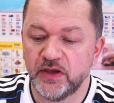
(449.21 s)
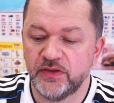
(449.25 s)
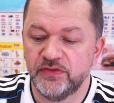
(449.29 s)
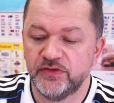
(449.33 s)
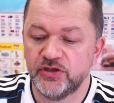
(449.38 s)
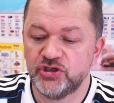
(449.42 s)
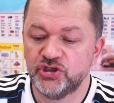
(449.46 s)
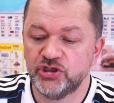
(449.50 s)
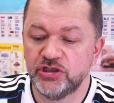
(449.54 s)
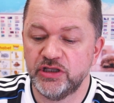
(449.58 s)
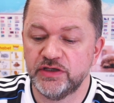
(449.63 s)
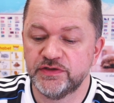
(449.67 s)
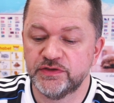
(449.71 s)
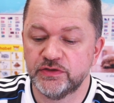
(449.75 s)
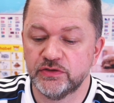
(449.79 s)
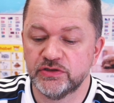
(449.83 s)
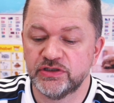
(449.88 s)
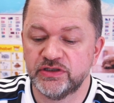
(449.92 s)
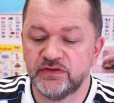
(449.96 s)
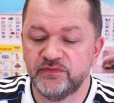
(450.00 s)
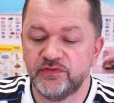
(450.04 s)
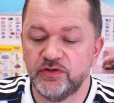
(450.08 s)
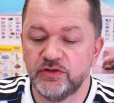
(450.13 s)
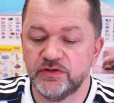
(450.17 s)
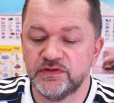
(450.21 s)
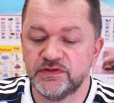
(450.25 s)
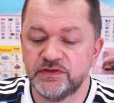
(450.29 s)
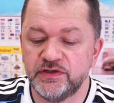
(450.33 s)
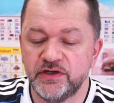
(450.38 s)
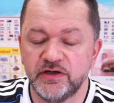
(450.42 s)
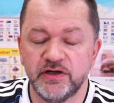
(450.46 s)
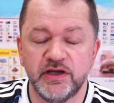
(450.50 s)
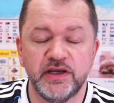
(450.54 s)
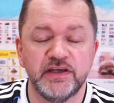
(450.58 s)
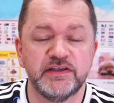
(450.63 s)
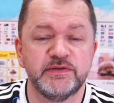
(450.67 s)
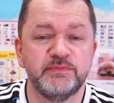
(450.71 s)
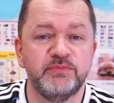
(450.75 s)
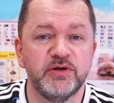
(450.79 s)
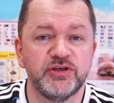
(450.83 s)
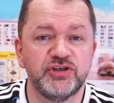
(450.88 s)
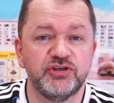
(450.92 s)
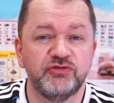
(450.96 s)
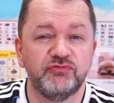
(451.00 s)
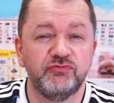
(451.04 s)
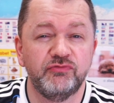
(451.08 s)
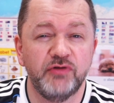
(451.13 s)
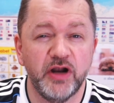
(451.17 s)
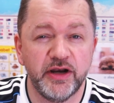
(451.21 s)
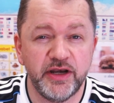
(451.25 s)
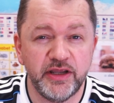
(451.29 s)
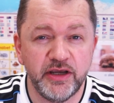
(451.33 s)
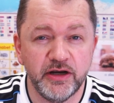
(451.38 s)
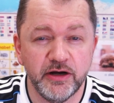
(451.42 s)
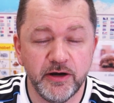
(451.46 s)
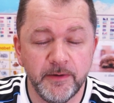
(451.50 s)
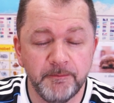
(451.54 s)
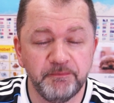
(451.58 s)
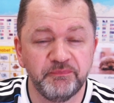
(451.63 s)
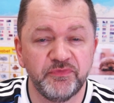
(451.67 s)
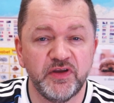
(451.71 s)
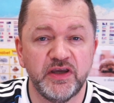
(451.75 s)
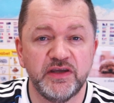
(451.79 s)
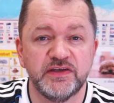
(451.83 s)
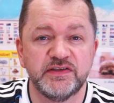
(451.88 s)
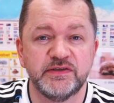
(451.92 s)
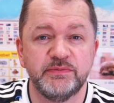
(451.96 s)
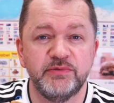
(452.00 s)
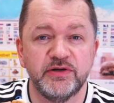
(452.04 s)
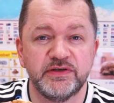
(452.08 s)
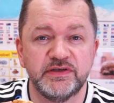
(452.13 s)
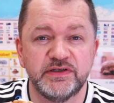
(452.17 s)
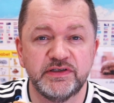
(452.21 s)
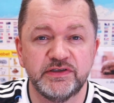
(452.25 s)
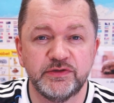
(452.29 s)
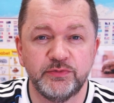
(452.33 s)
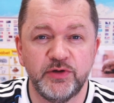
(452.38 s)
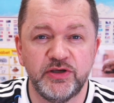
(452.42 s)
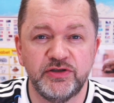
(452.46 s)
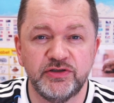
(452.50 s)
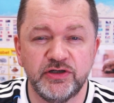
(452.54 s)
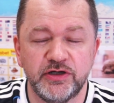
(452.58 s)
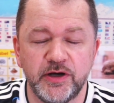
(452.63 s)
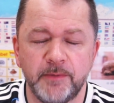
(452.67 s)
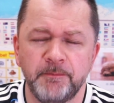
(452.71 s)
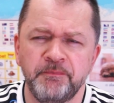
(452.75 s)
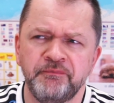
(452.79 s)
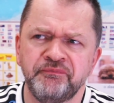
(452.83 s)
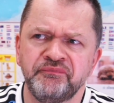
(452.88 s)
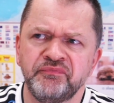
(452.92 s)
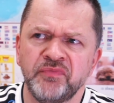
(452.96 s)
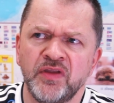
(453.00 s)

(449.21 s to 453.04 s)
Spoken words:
The chili sauce they've used here, it's much runnier, it's much sweeter.